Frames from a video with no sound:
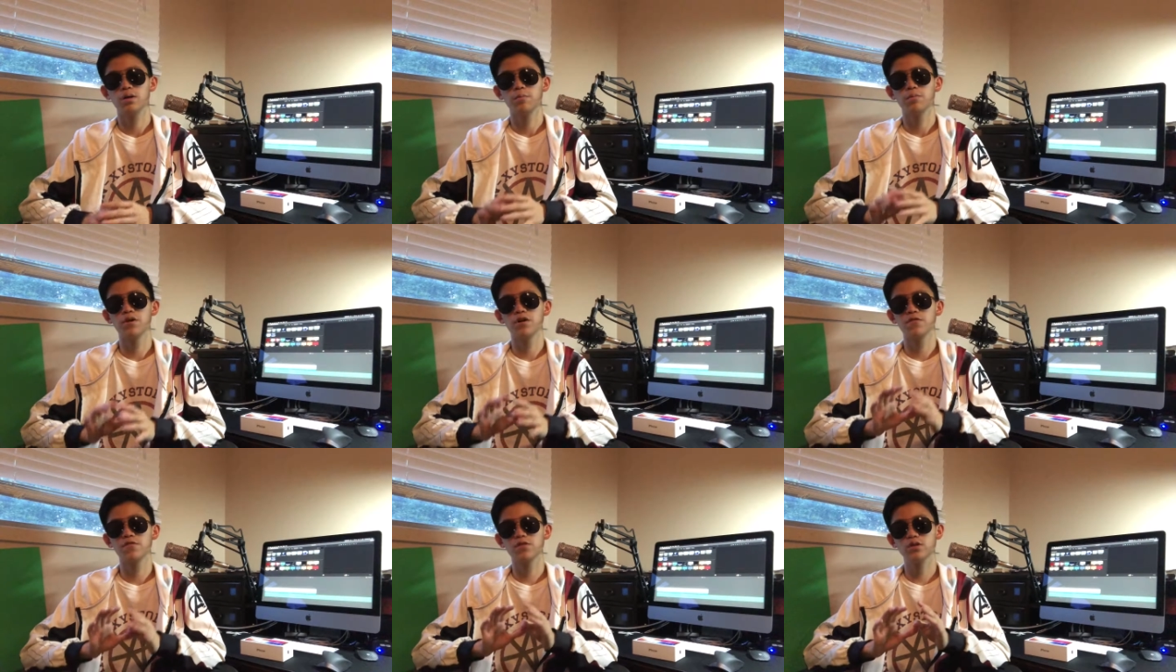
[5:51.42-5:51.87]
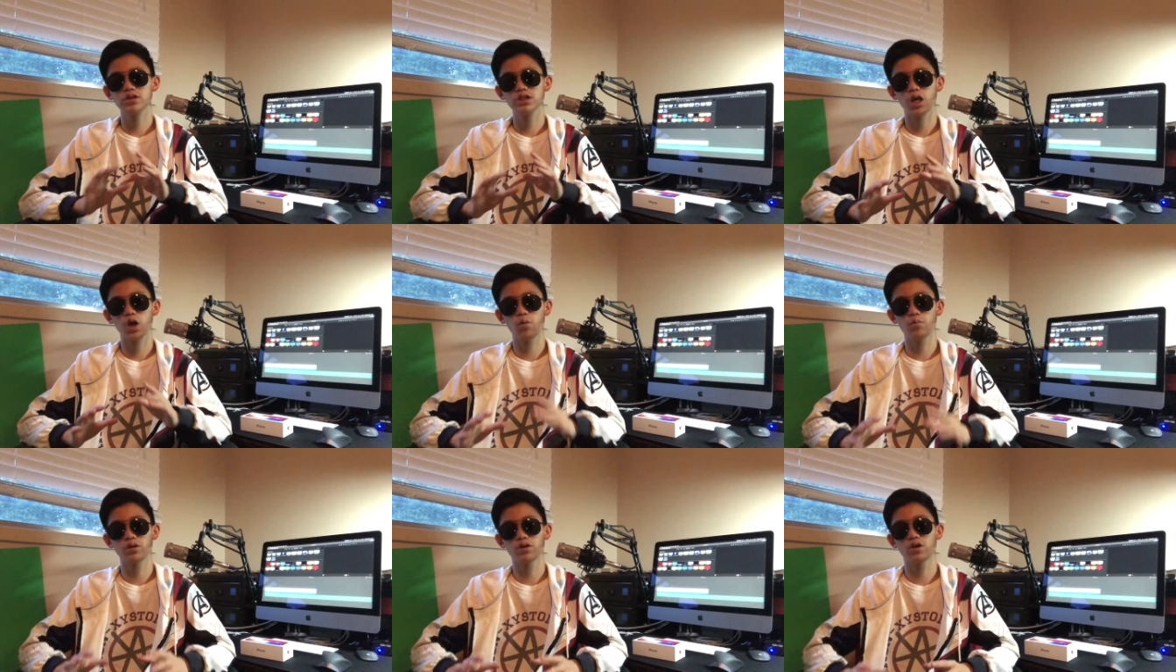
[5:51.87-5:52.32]
But first
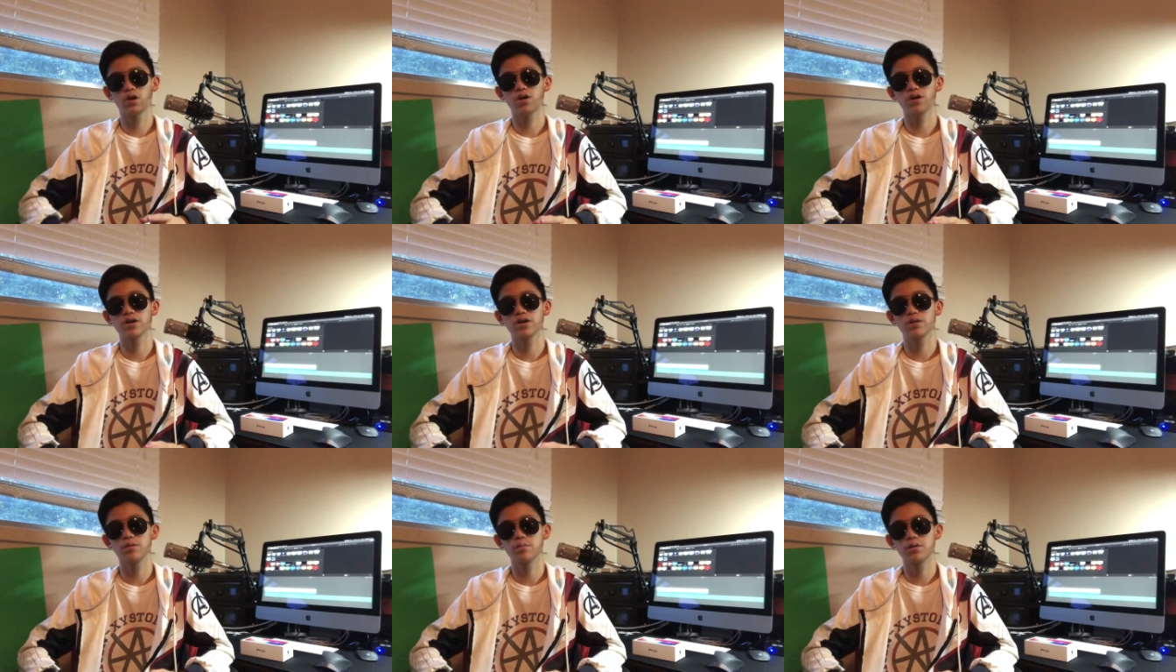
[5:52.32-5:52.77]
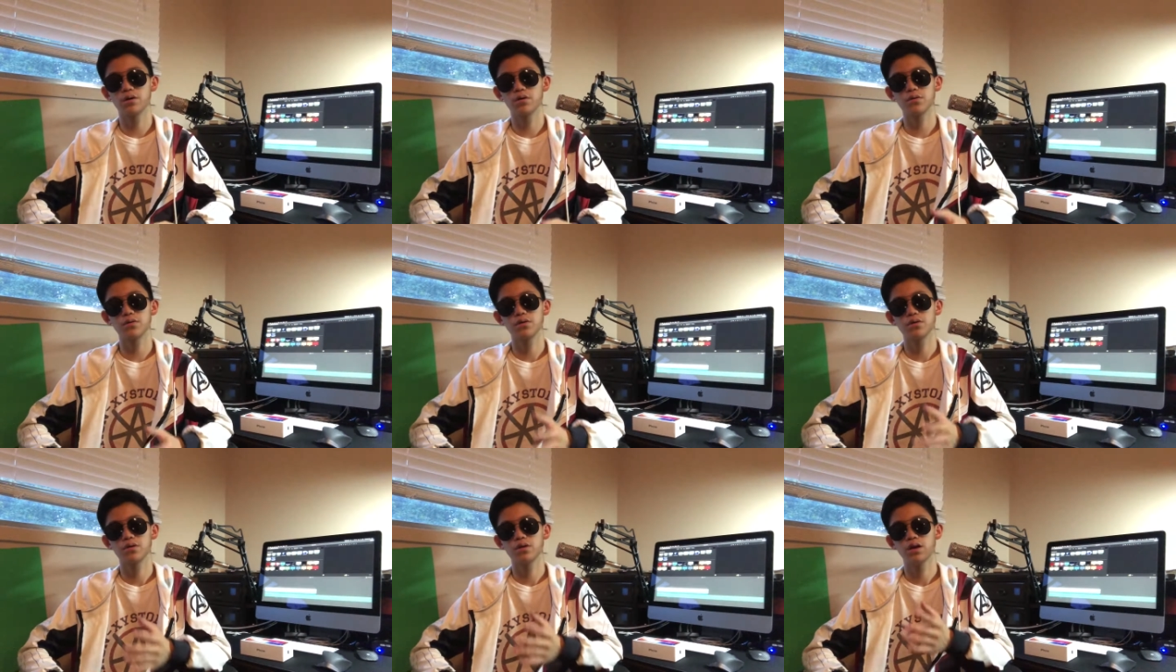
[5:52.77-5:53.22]
I'll be talking about
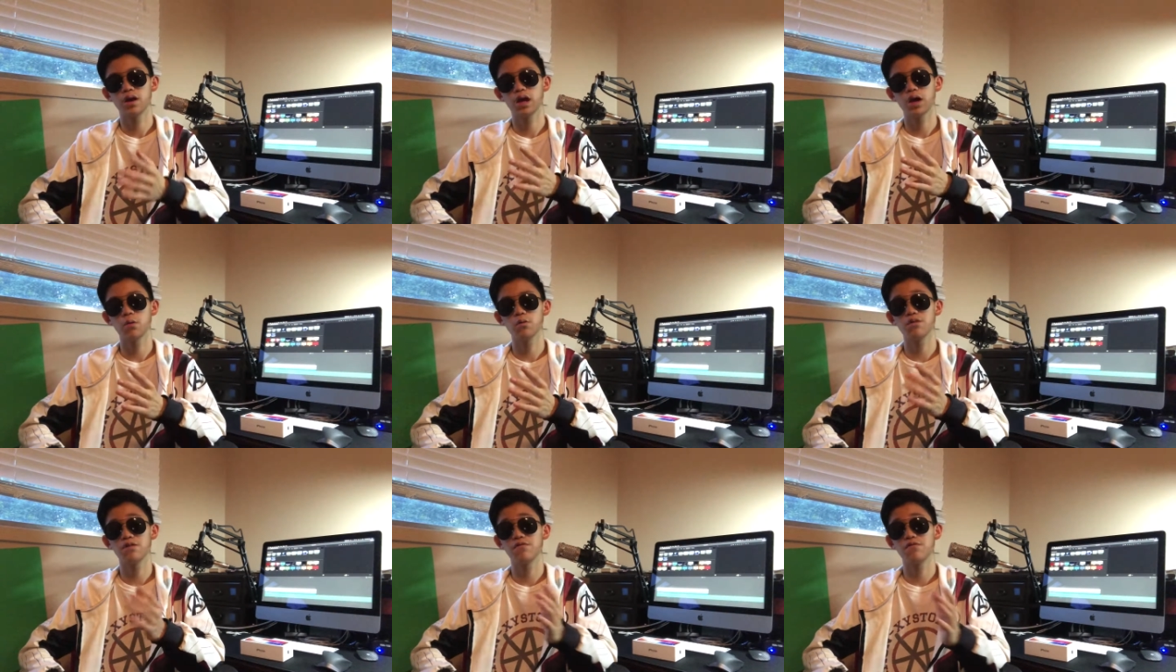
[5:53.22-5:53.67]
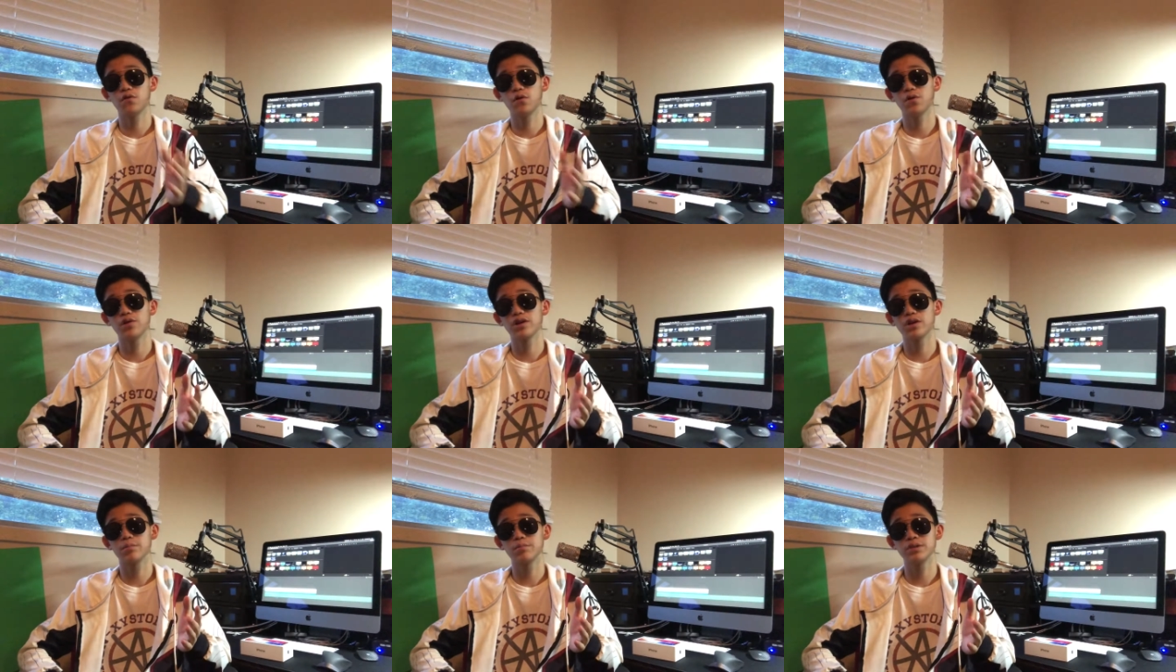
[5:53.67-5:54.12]
how the
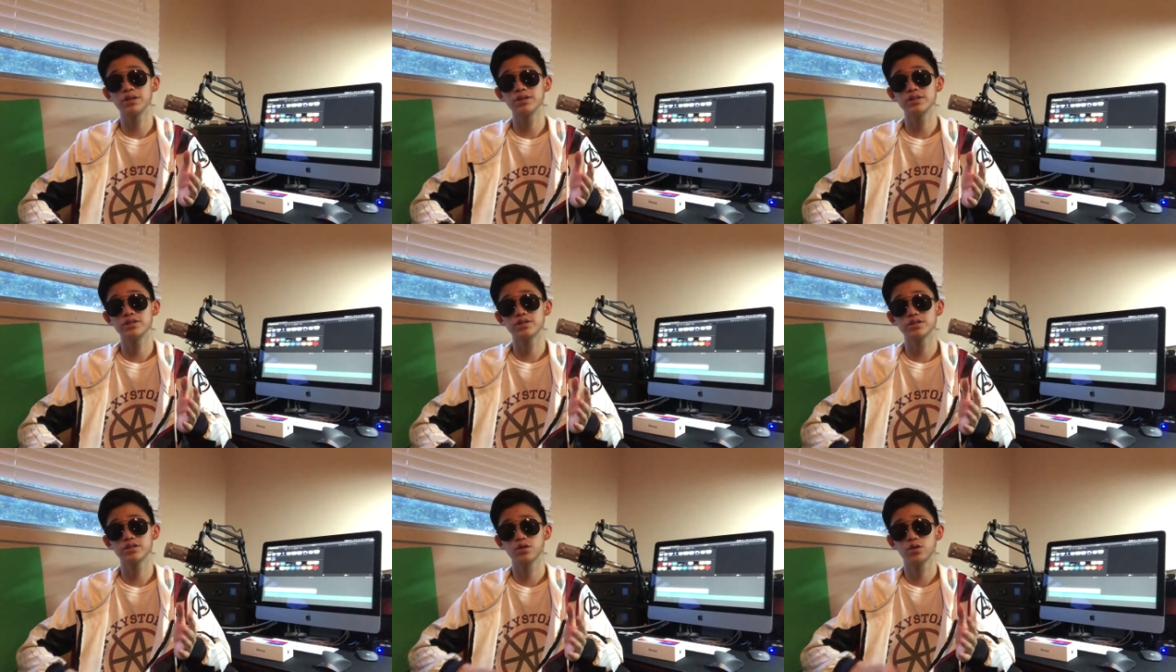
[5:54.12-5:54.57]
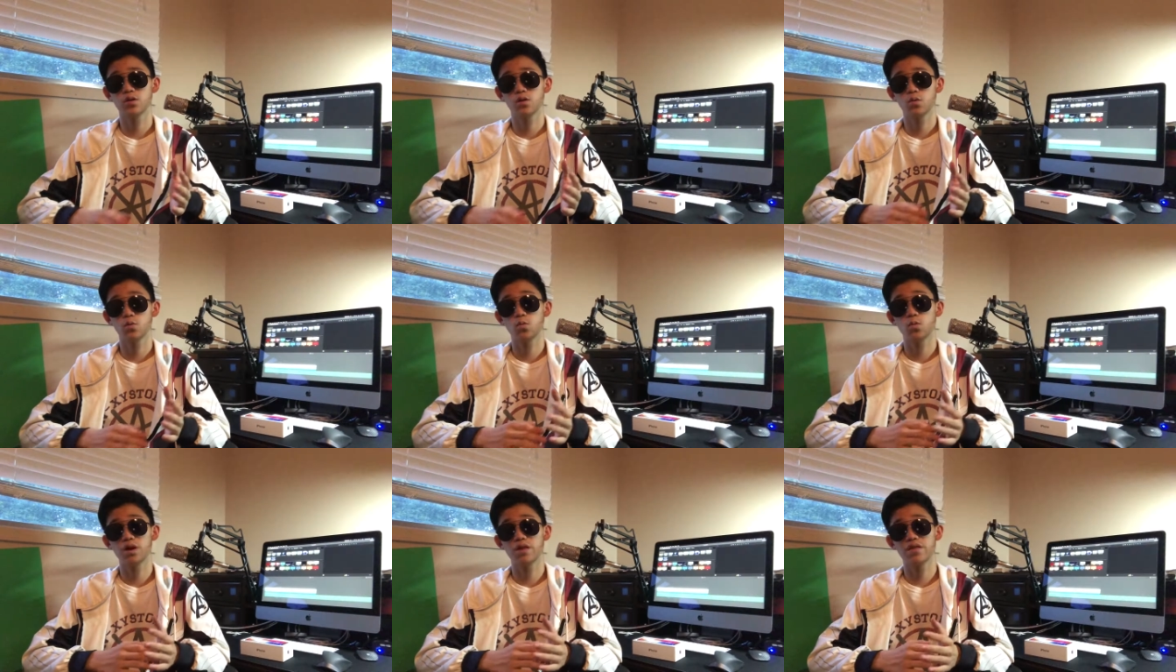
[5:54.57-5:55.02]
phone competes
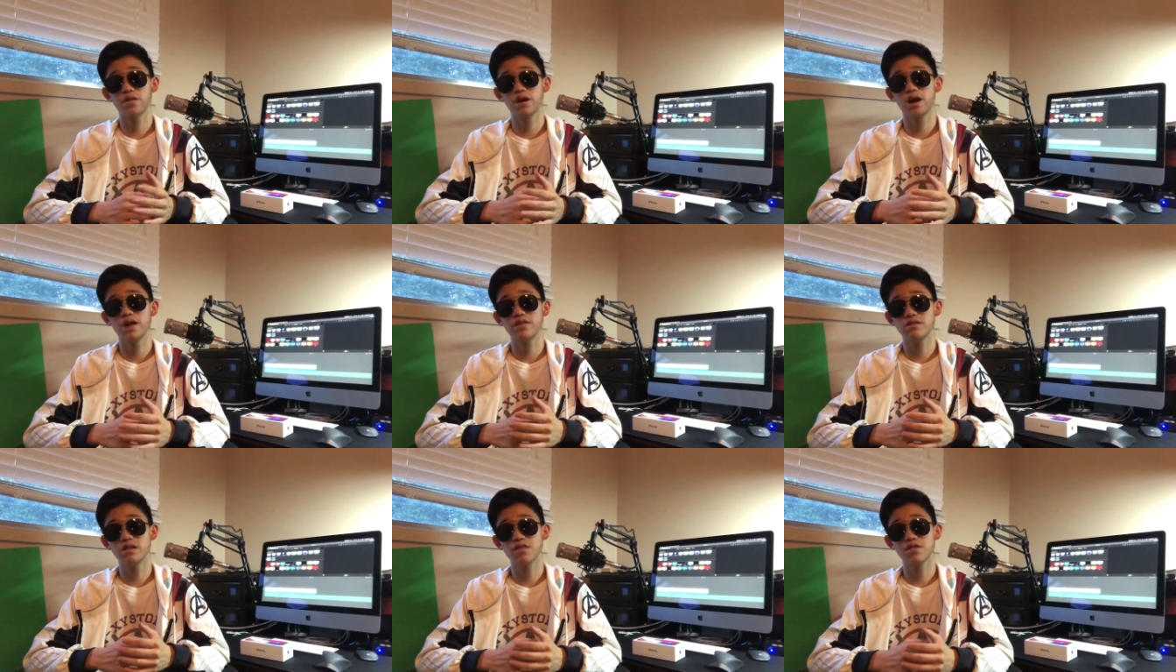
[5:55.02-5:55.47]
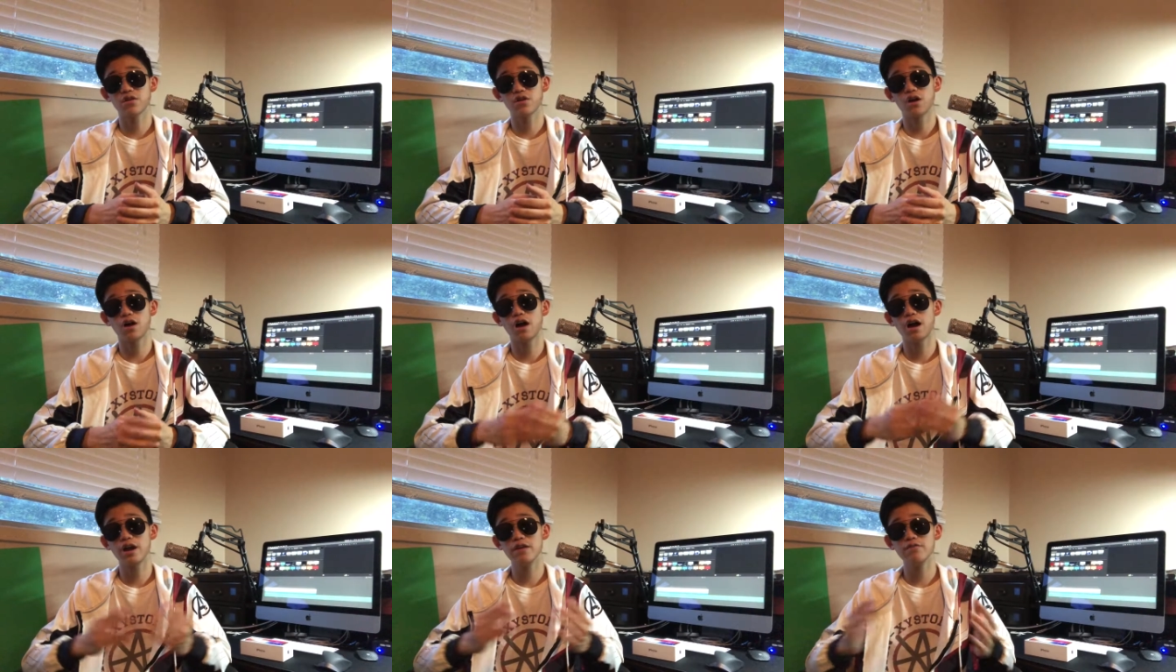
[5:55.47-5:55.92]
with another
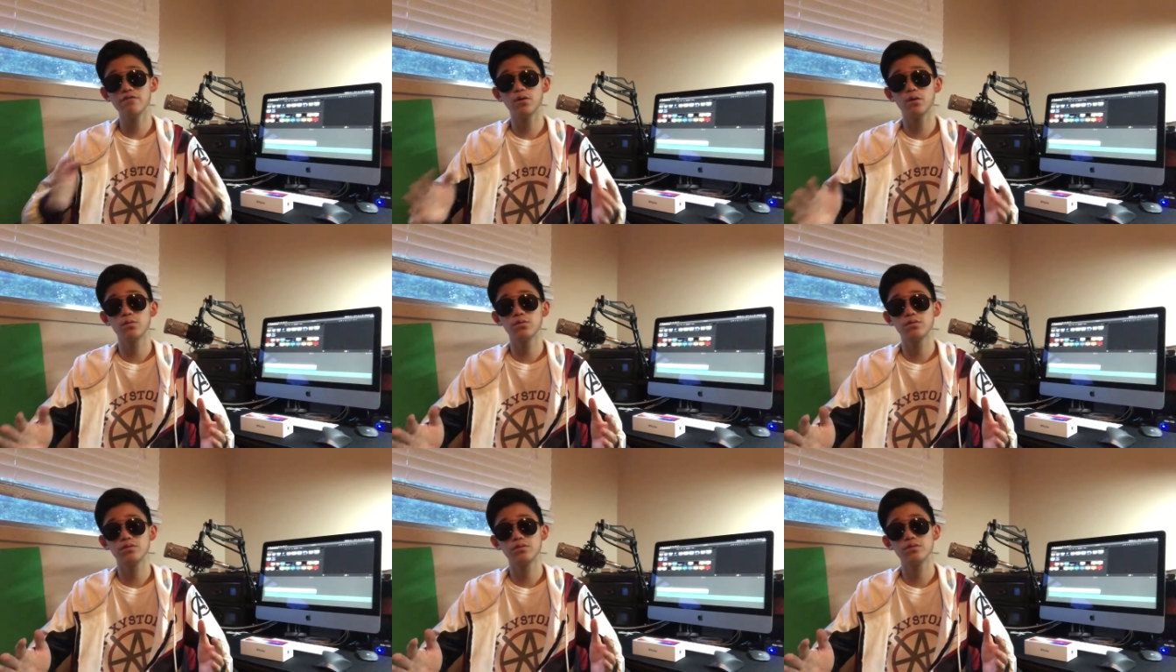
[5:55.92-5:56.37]
iPhone.